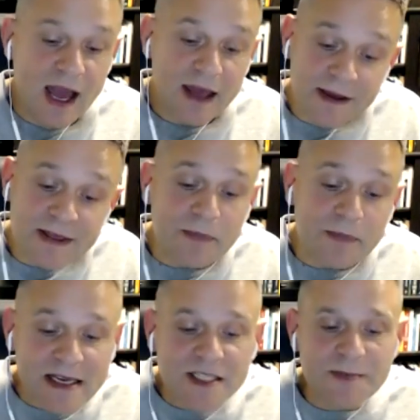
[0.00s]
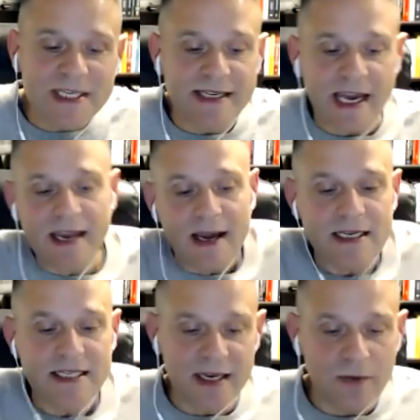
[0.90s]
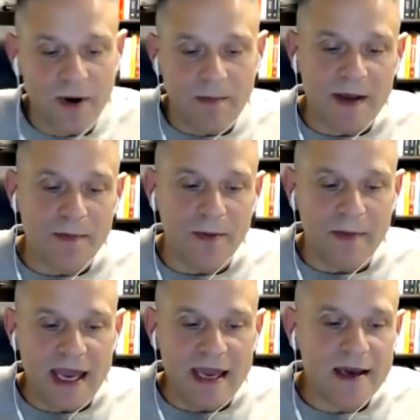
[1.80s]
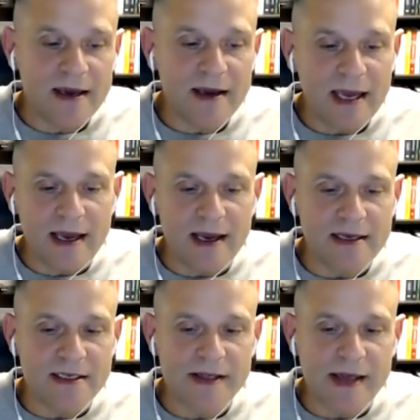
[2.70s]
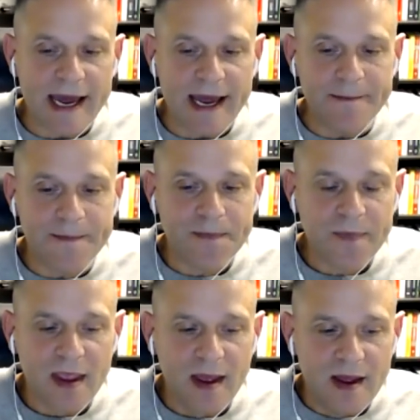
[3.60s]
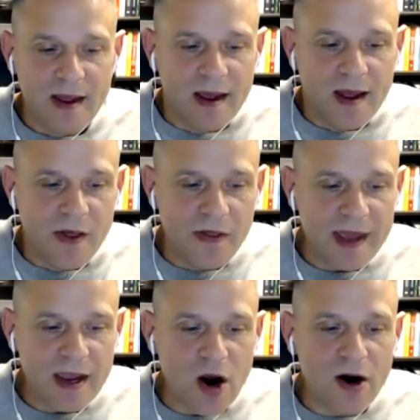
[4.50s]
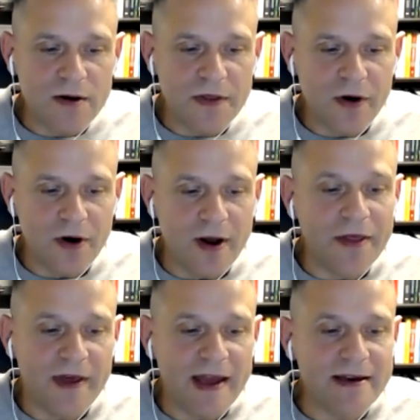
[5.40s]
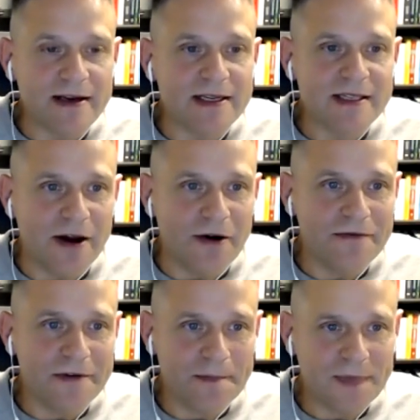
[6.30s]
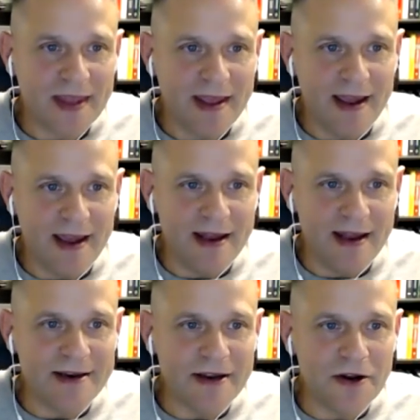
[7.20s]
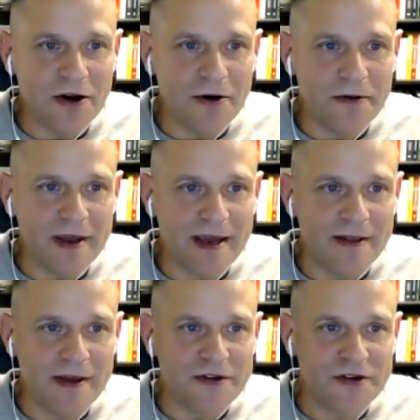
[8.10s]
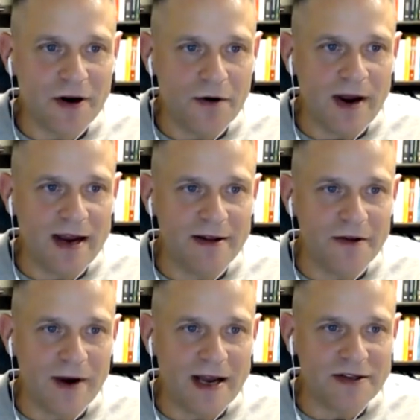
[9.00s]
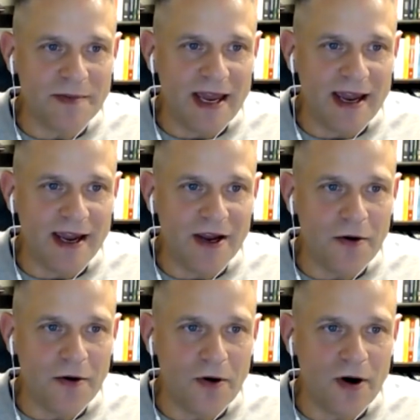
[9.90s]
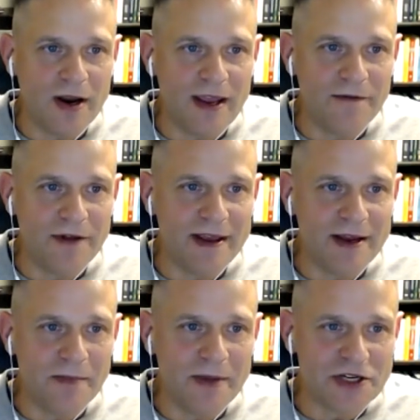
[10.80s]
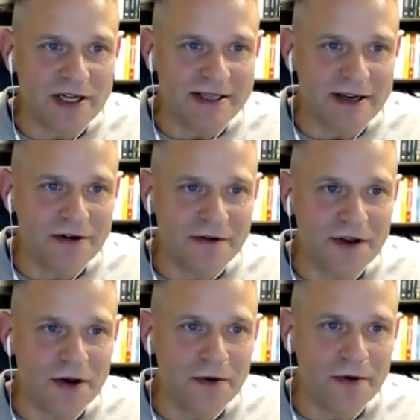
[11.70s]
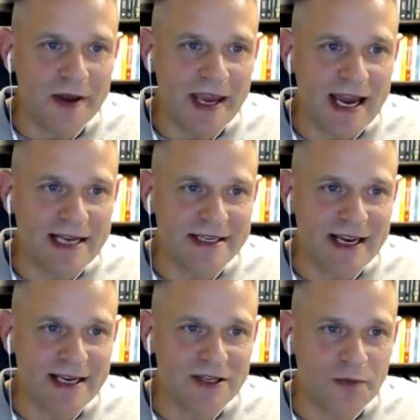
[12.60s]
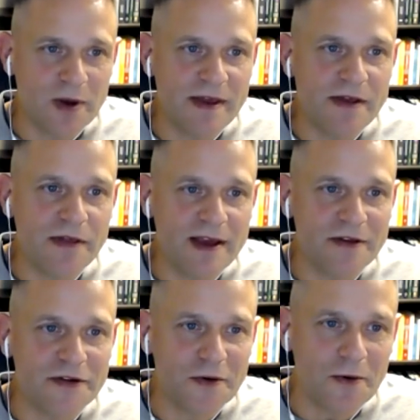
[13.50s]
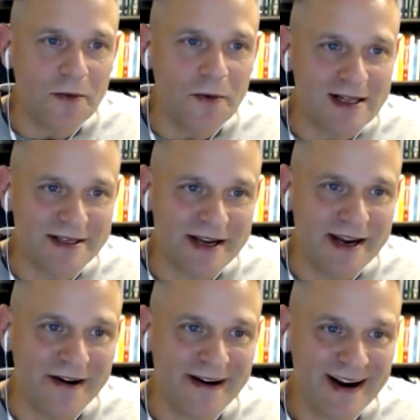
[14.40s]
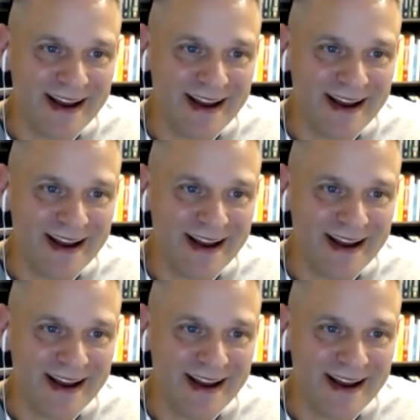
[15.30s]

I think the biggest mistake I see when people make is that they aren't their authentic self and you know they they start writing the resume or even the admissions interview or the essays what they think the school wants to hear